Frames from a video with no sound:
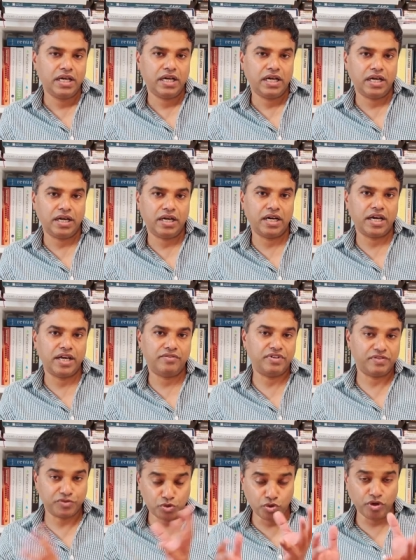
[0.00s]
Uh, and we
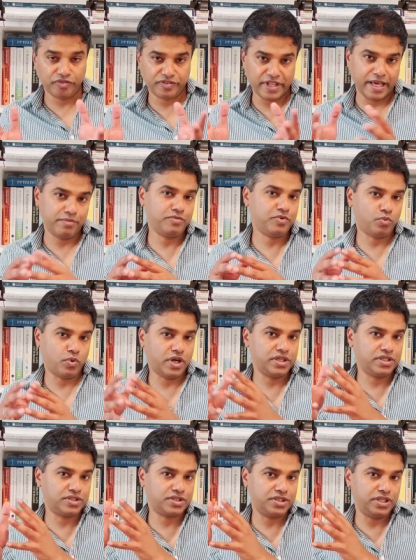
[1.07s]
have two of them. One
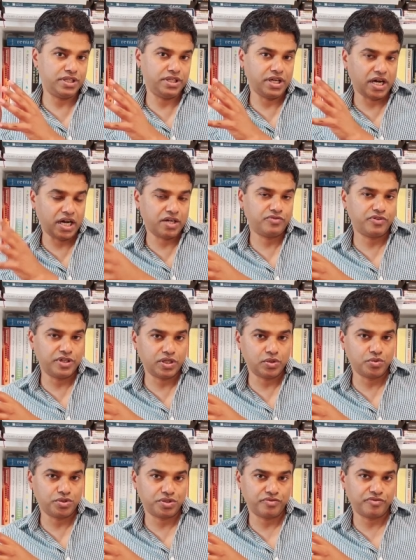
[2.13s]
is the Art for
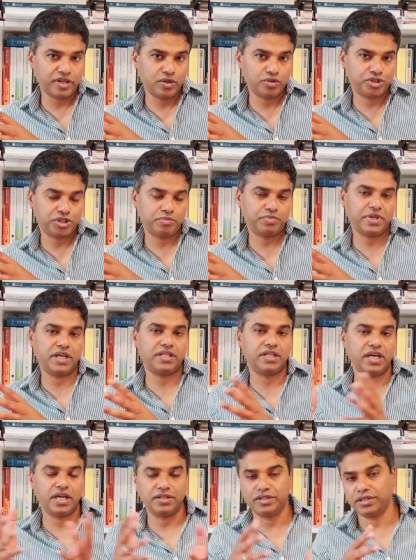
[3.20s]
Inclusion Fellowship, and
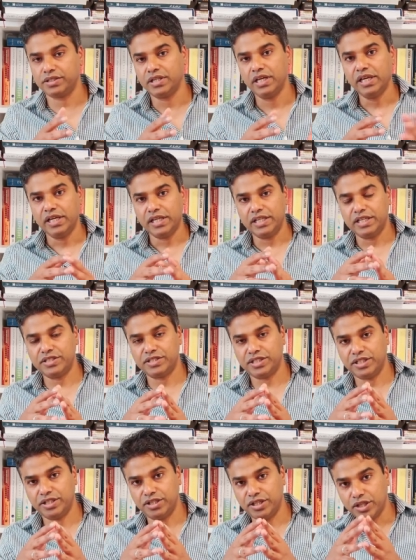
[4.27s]
the other is
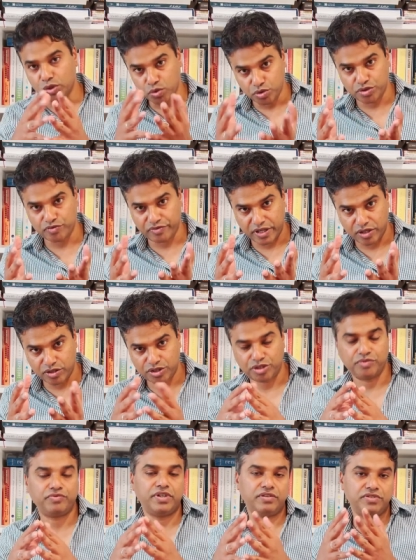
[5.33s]
the Inclusion
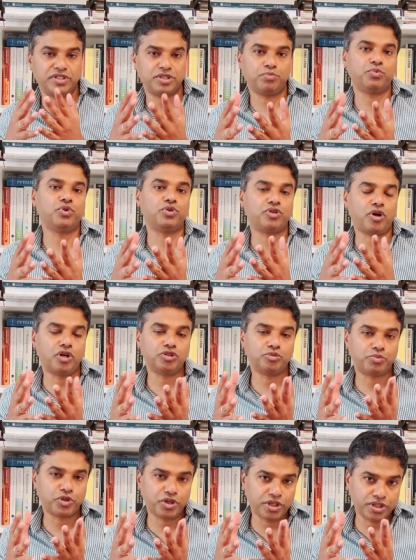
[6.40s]
Fellowship, where we support
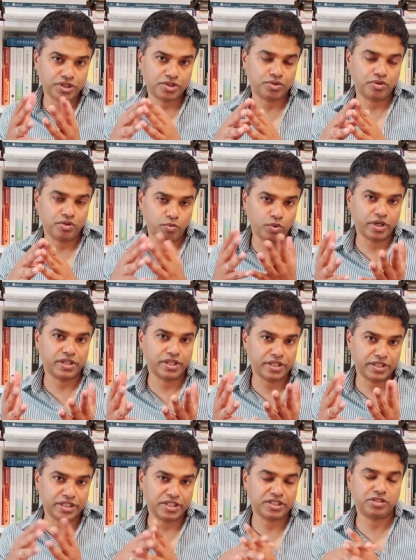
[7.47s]
entrepreneurs who are working
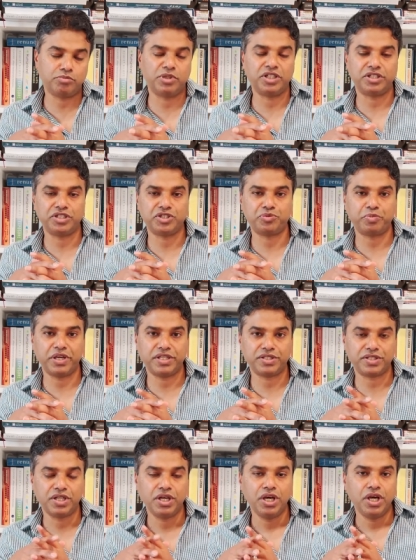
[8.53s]
in the disability
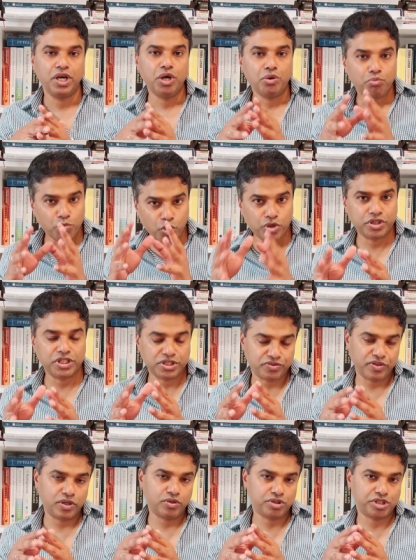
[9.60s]
space. Both these
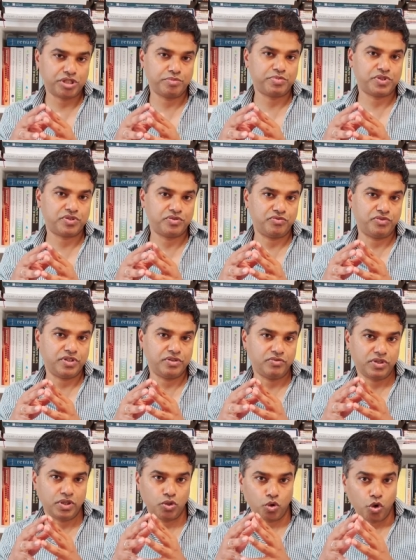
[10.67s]
fellowships we
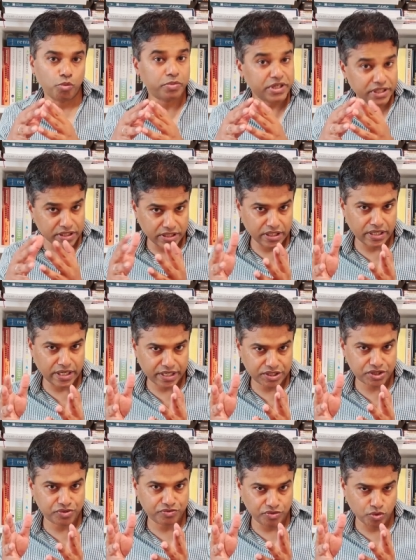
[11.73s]
will open in the
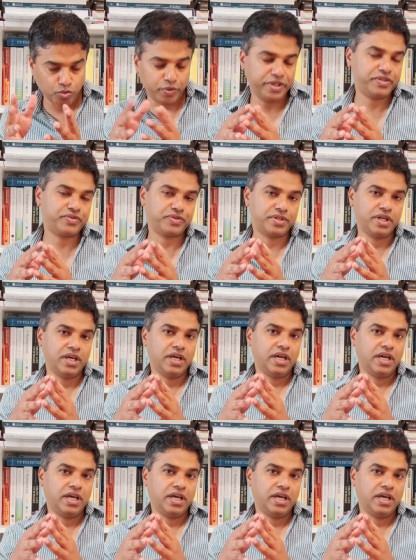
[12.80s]
next few weeks